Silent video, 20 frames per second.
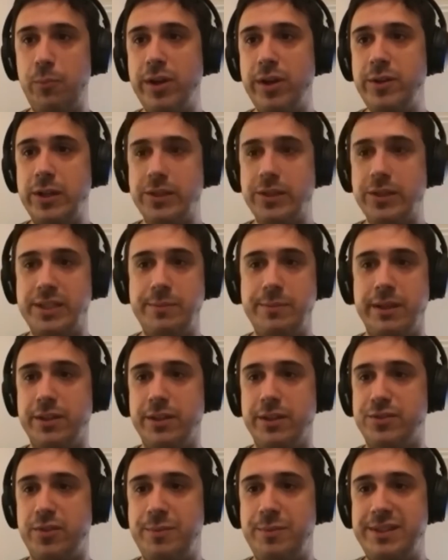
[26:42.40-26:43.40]
closely,
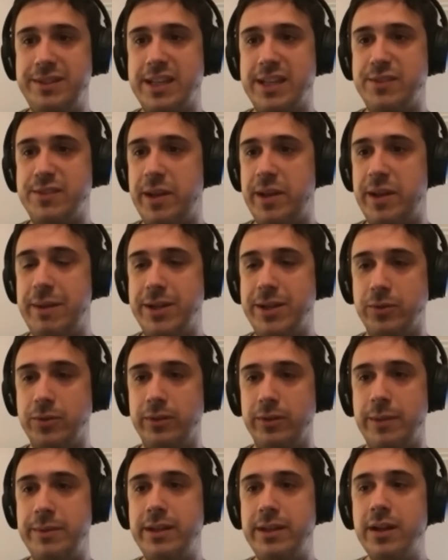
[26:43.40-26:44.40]
because for me that's fundamental.
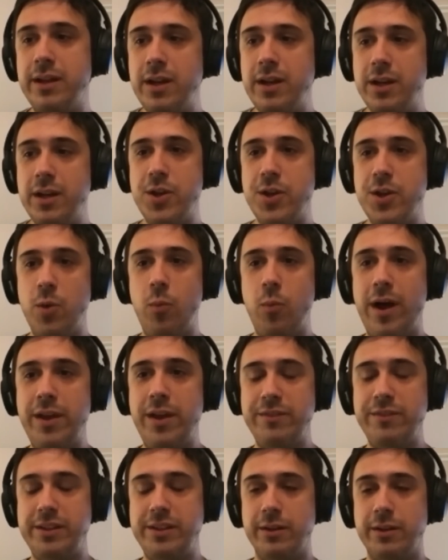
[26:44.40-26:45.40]
I mean, one
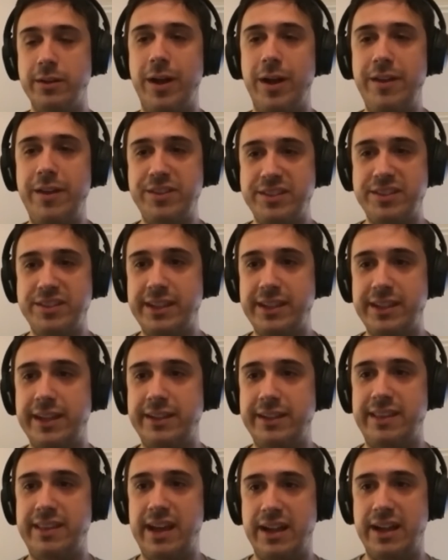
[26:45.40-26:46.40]
of the
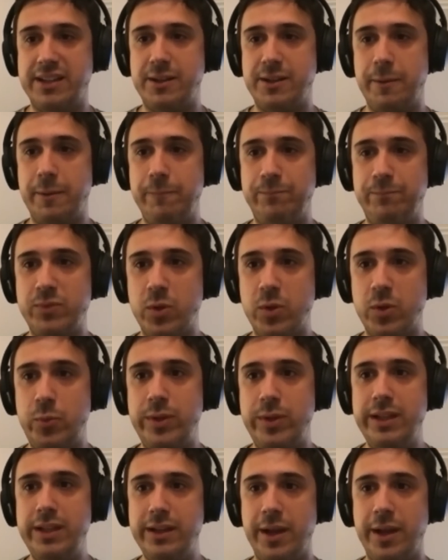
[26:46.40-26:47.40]
things that
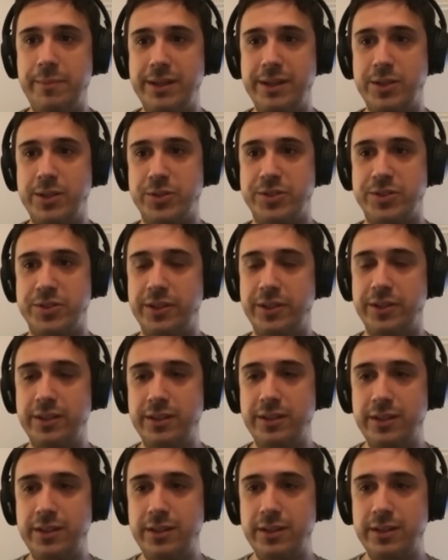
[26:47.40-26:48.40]
really got me interested
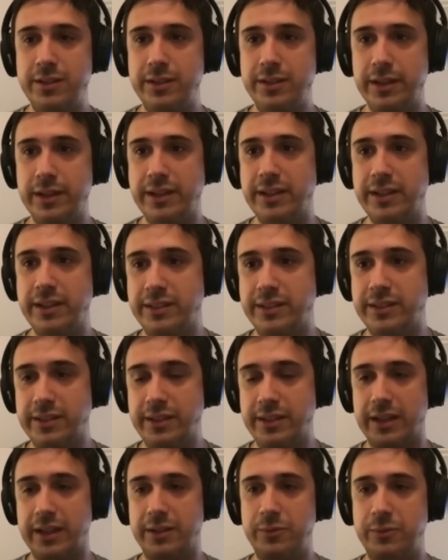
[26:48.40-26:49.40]
in
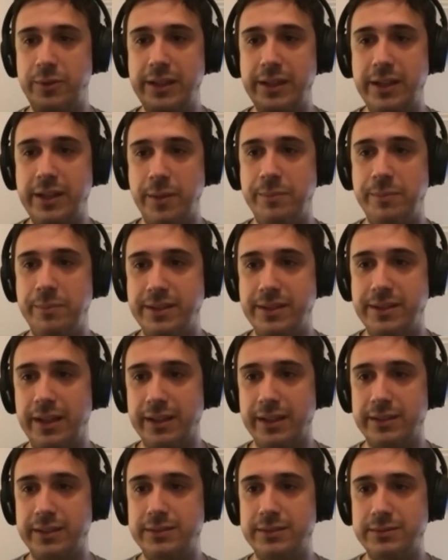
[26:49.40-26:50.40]
like really got me
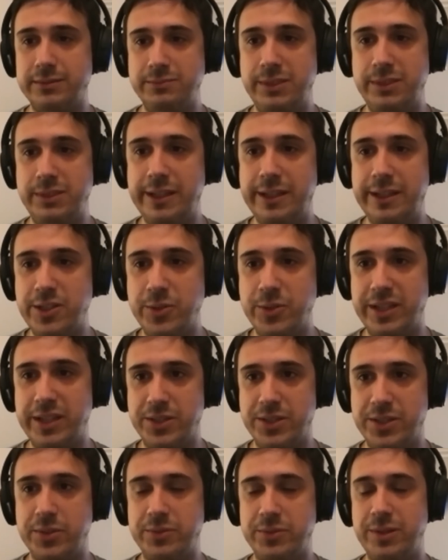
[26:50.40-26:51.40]
really into
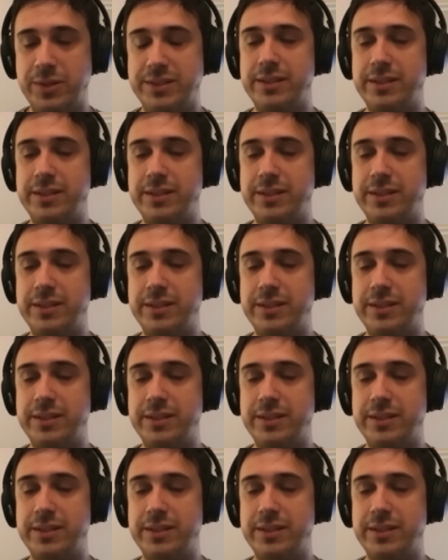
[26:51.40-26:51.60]
Tezos was